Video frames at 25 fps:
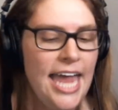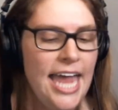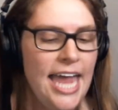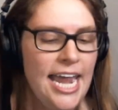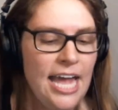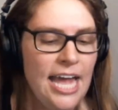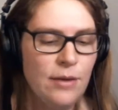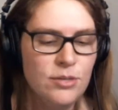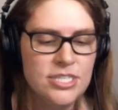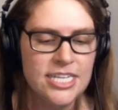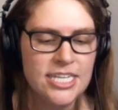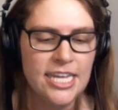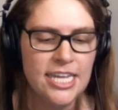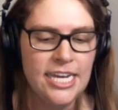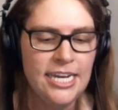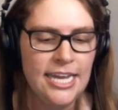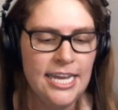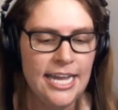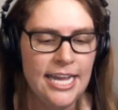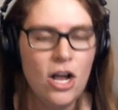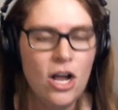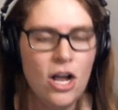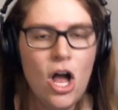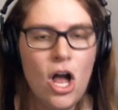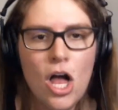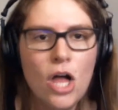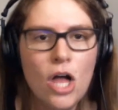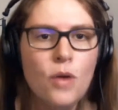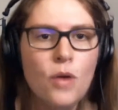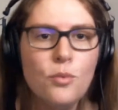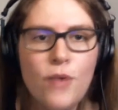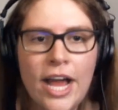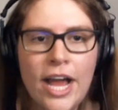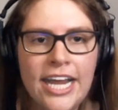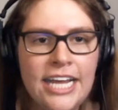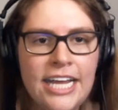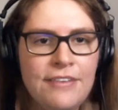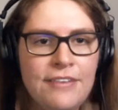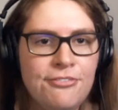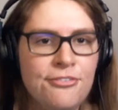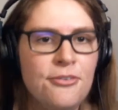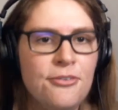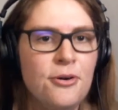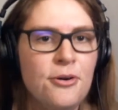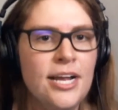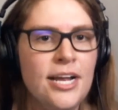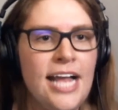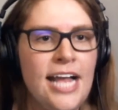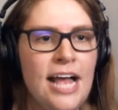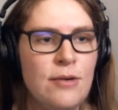And I was getting like all ready
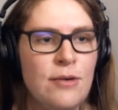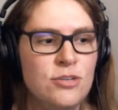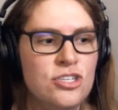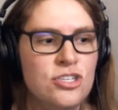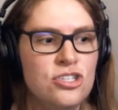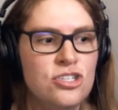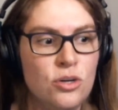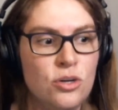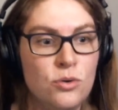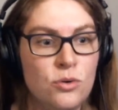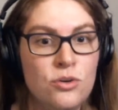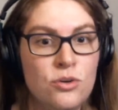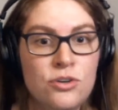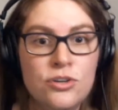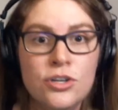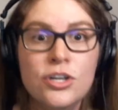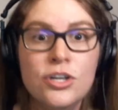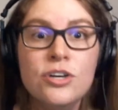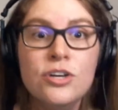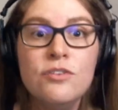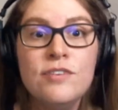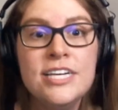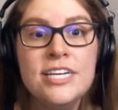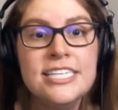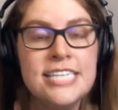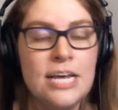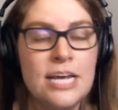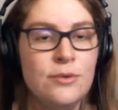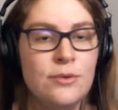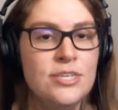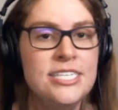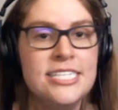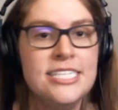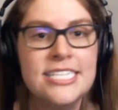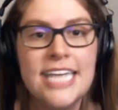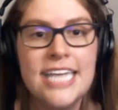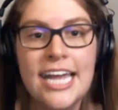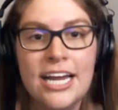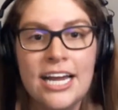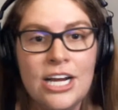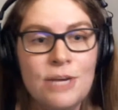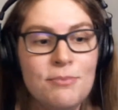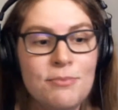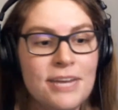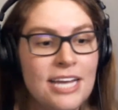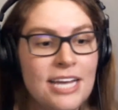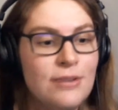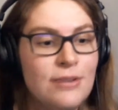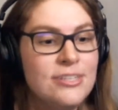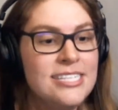for it. I was so nervous. I was scared, but
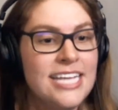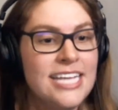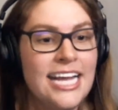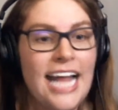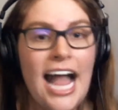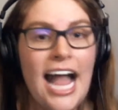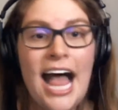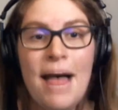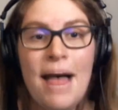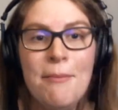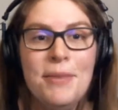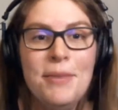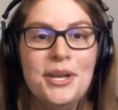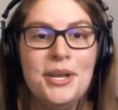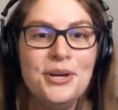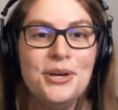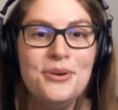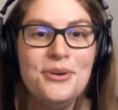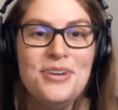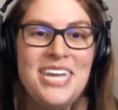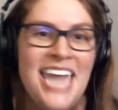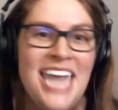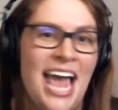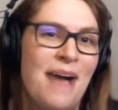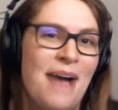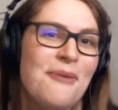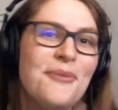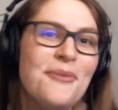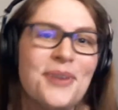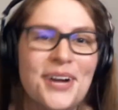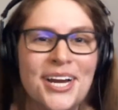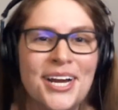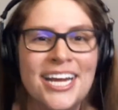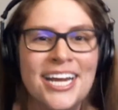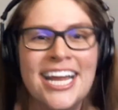I was like, I'm going to go network